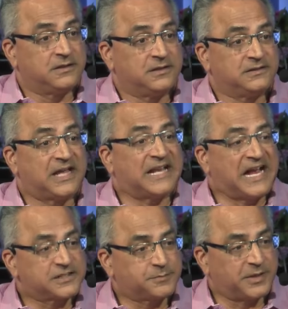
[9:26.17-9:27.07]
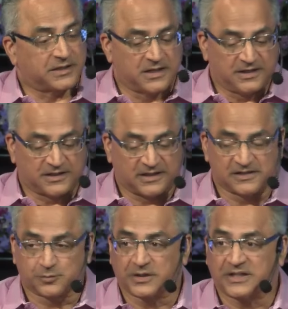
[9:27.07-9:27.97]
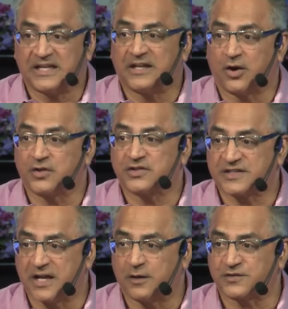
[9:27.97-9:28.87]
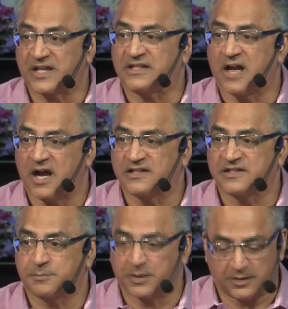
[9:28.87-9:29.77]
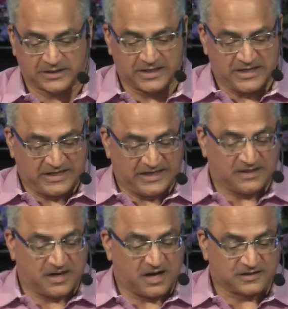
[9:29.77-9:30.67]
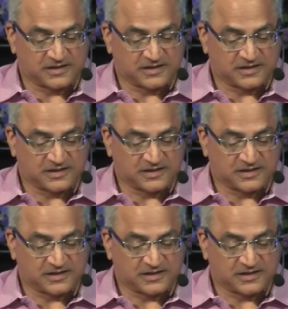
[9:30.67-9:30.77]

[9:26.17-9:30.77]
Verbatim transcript: that aspect that is within ourselves, that God's Spirit in us.